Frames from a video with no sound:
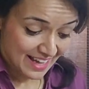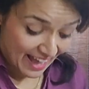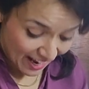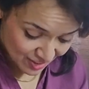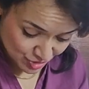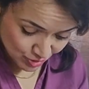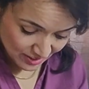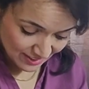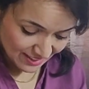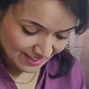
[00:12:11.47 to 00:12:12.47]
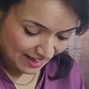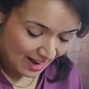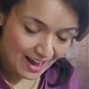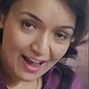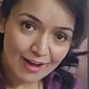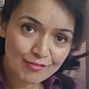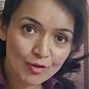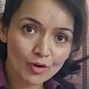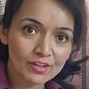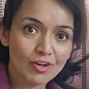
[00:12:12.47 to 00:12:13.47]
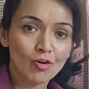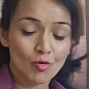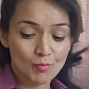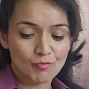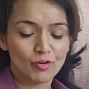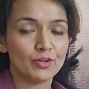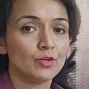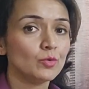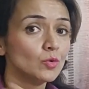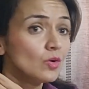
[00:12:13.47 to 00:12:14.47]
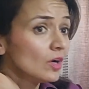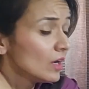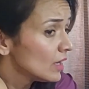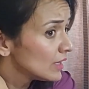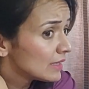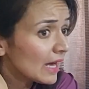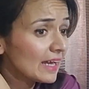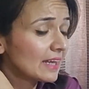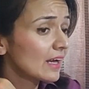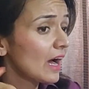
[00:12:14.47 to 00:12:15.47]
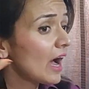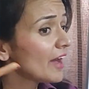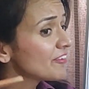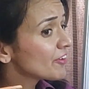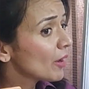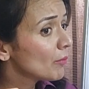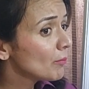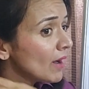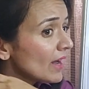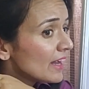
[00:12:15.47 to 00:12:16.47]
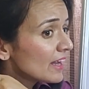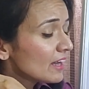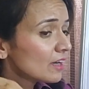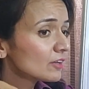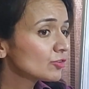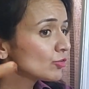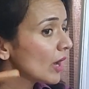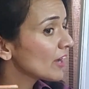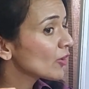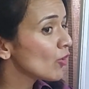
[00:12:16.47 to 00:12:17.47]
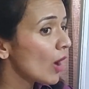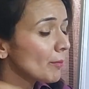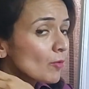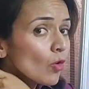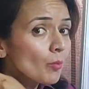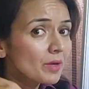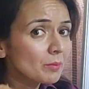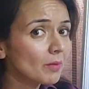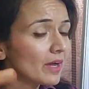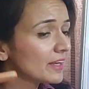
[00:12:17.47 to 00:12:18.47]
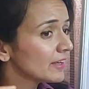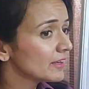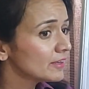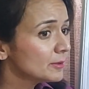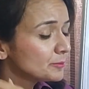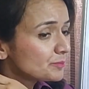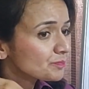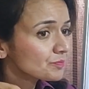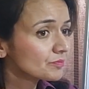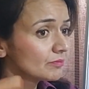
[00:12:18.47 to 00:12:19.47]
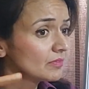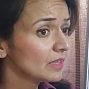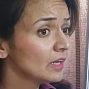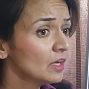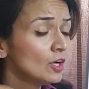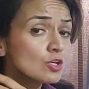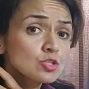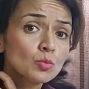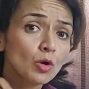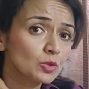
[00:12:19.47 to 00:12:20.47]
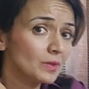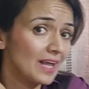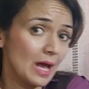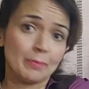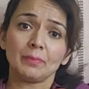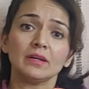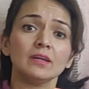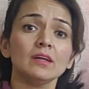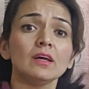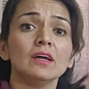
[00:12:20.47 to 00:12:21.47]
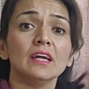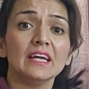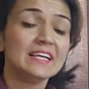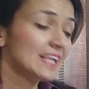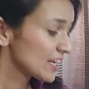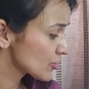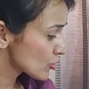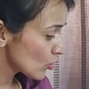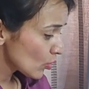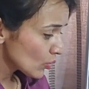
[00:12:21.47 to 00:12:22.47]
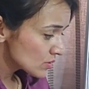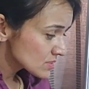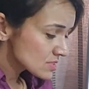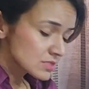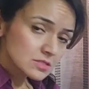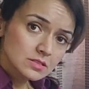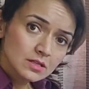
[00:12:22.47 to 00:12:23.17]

Actually, I have got a comb for you. Like I rub my hair through, I'm combing my hair. So what will happen? Electrons,